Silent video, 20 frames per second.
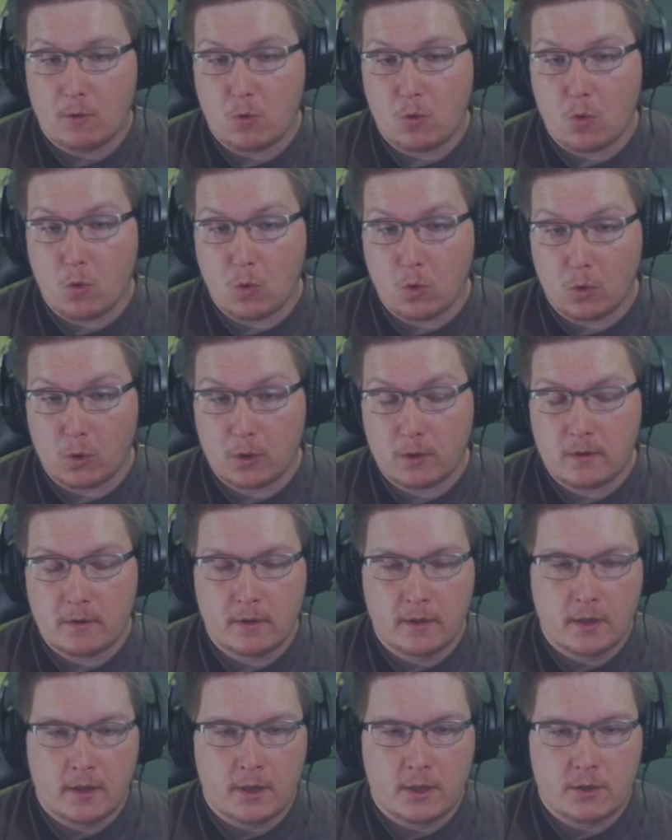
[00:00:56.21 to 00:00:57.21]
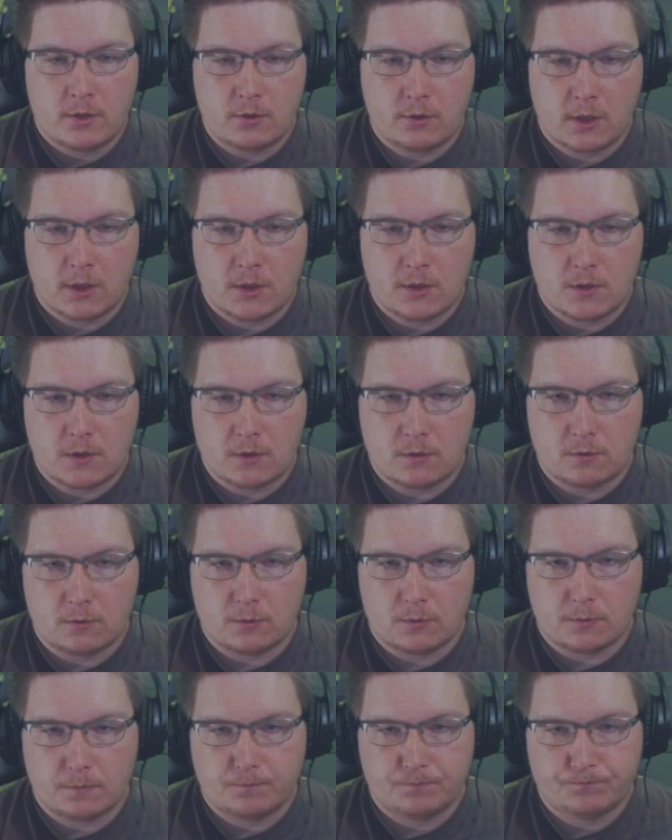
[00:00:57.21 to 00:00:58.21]
or you can
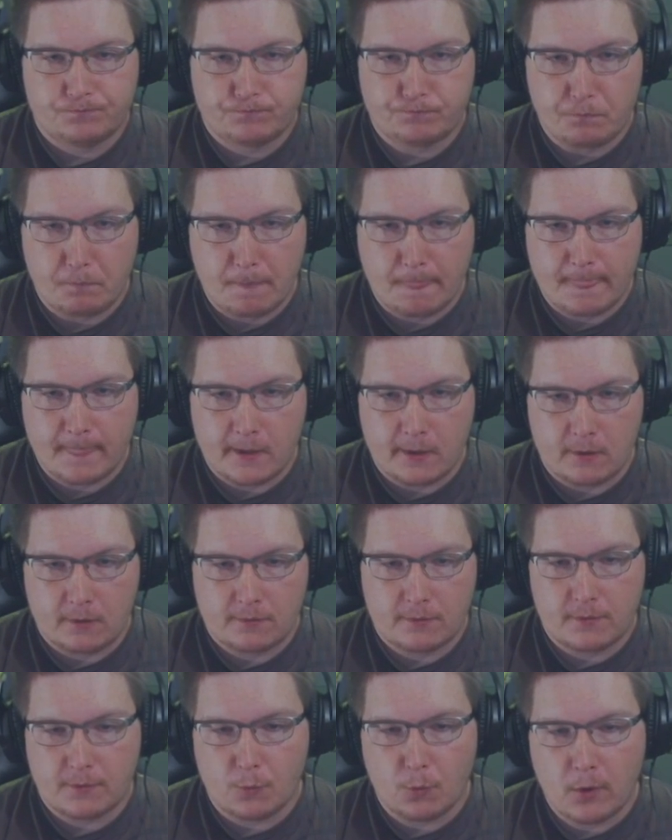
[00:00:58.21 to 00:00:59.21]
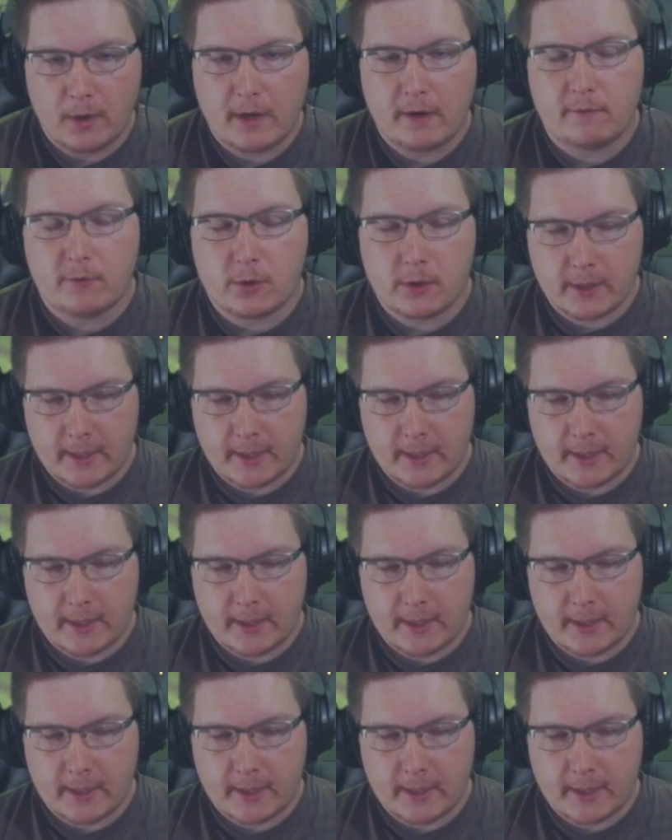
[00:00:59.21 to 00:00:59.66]
do, you know, whatever